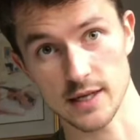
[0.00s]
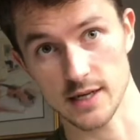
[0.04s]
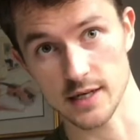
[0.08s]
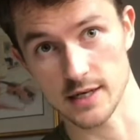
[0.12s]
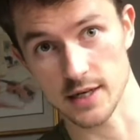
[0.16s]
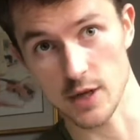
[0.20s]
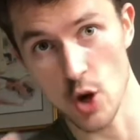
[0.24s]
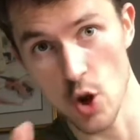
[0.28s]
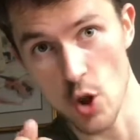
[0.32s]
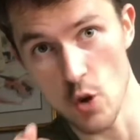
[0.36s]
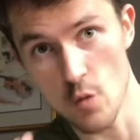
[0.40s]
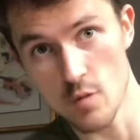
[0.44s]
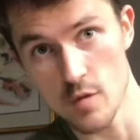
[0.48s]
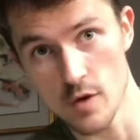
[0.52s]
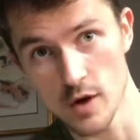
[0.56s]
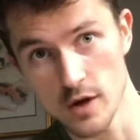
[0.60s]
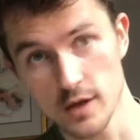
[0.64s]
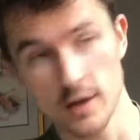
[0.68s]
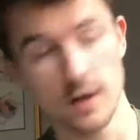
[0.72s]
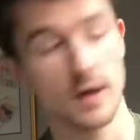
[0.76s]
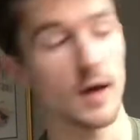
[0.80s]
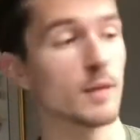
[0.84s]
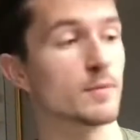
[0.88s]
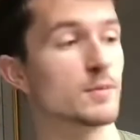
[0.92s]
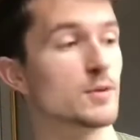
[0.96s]
can
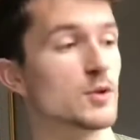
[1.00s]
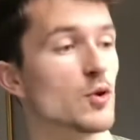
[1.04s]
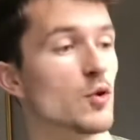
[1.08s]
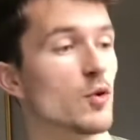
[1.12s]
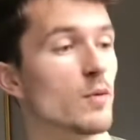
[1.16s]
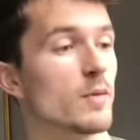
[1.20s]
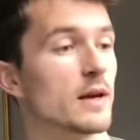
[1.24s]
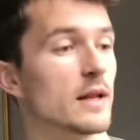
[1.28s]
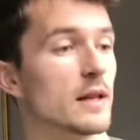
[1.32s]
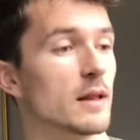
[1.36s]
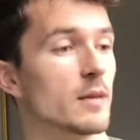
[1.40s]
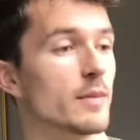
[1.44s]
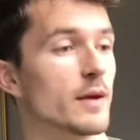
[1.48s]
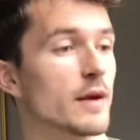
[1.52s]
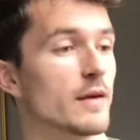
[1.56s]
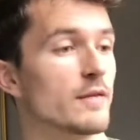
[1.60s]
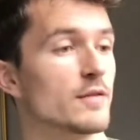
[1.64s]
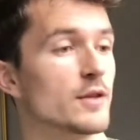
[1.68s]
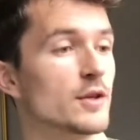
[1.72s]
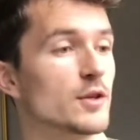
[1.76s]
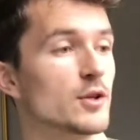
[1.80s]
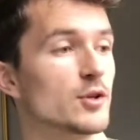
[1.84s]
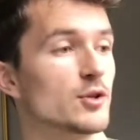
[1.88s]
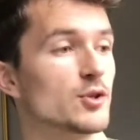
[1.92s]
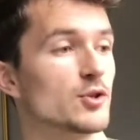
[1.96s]
absorb a little bit of
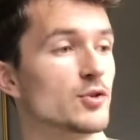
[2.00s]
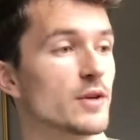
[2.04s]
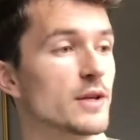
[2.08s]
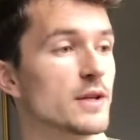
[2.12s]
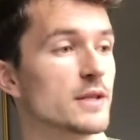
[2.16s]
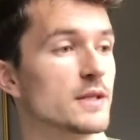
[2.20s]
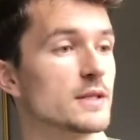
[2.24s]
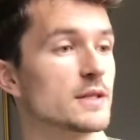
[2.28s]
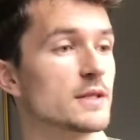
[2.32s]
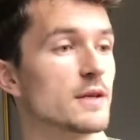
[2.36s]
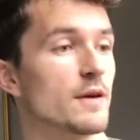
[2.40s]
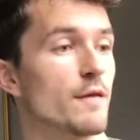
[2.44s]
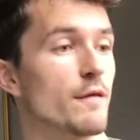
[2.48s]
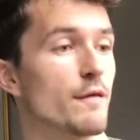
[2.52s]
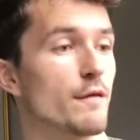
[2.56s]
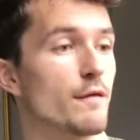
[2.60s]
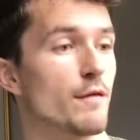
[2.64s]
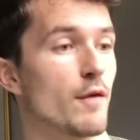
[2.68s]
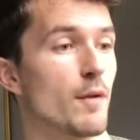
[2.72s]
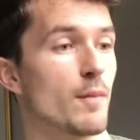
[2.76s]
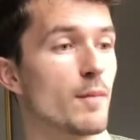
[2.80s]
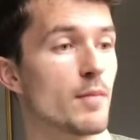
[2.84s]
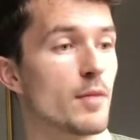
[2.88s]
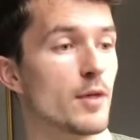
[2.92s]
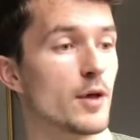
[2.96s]
the nutrients
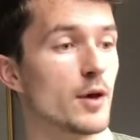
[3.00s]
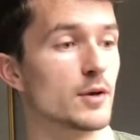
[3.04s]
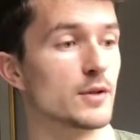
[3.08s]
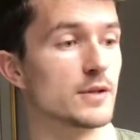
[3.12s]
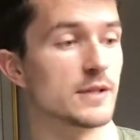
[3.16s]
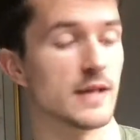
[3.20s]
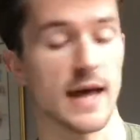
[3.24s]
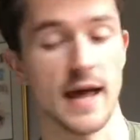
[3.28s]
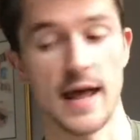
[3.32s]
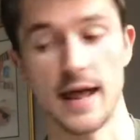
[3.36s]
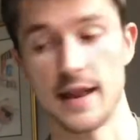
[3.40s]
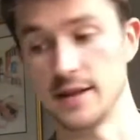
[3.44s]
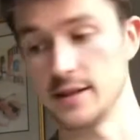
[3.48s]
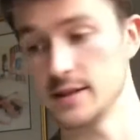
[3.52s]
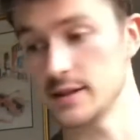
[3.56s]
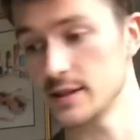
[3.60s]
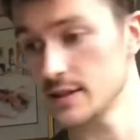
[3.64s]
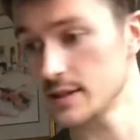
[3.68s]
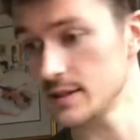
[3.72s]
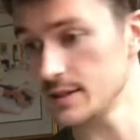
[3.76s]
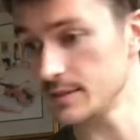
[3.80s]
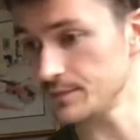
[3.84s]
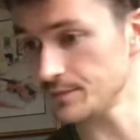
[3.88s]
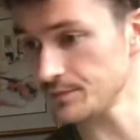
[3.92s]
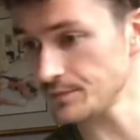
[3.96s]
from those ants.